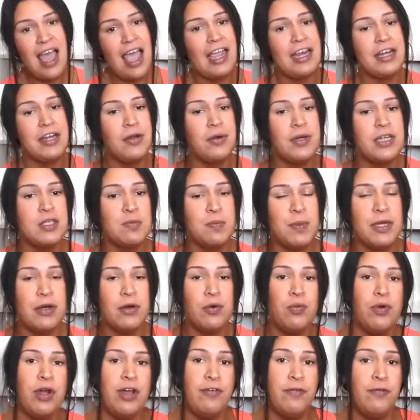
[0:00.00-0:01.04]
I know it's been a
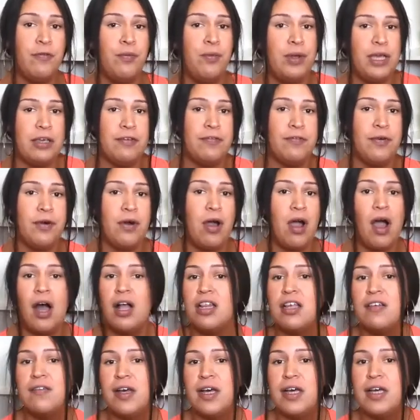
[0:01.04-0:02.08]
rough week for
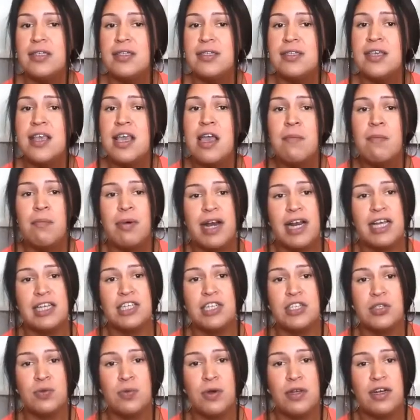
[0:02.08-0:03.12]
all of us, but I
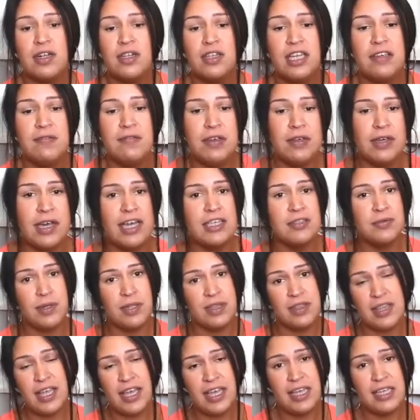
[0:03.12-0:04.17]
just want to leave you guys
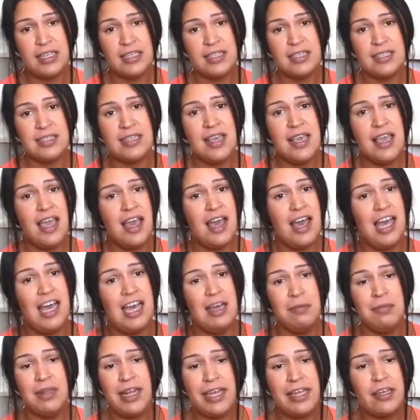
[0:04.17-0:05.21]
with this.
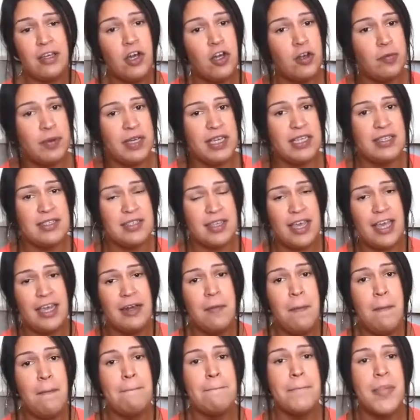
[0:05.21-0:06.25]
Um, like Kobe
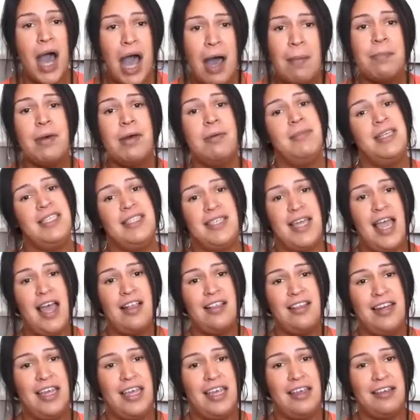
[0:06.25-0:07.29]
said, Mamba
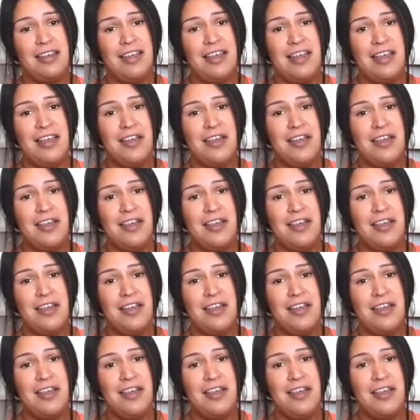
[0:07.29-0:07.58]
mentality.